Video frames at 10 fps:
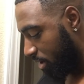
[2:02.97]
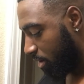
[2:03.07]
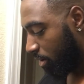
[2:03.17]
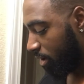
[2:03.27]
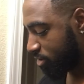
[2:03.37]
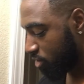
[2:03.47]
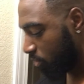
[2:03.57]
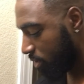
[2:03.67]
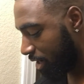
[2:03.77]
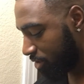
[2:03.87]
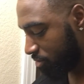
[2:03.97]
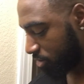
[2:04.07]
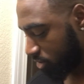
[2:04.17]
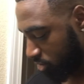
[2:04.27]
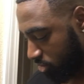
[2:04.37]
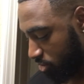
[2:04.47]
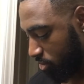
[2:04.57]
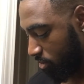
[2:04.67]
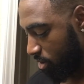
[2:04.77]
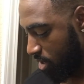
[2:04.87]
Also, what I use
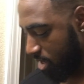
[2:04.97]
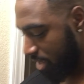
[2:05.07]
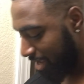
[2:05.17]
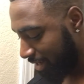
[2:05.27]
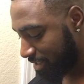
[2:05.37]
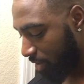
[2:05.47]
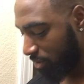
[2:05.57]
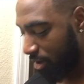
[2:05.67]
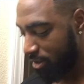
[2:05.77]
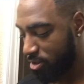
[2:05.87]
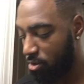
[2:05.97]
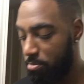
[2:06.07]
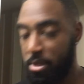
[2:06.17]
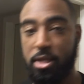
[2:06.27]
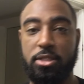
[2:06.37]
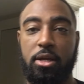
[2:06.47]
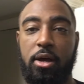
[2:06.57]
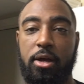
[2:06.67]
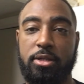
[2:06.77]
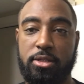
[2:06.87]
too is I would also mix
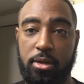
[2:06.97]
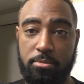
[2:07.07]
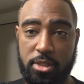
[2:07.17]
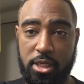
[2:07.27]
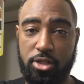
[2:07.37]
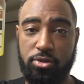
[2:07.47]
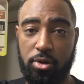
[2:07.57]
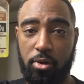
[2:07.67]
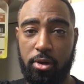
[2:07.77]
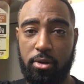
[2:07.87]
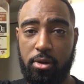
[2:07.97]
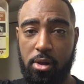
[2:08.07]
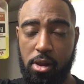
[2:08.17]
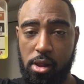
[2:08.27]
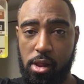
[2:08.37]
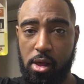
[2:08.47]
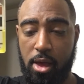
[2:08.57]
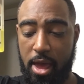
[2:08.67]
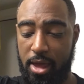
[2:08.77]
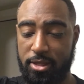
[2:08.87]
some tea tree oil
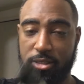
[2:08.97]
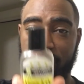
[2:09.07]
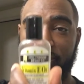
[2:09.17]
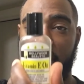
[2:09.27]
and some